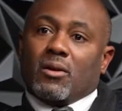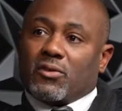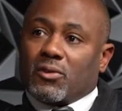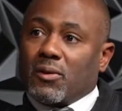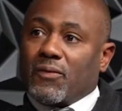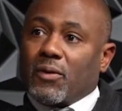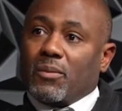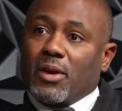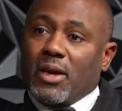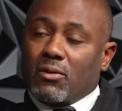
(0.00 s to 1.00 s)
So for
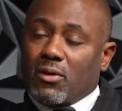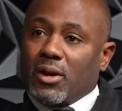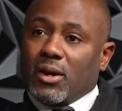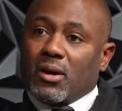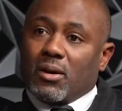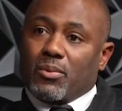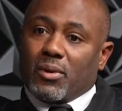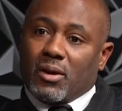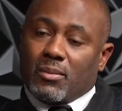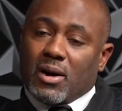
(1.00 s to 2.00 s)
me growing up
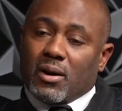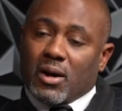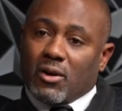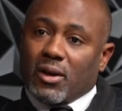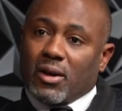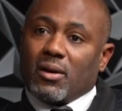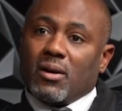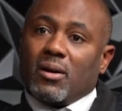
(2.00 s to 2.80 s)
in Mount Airy,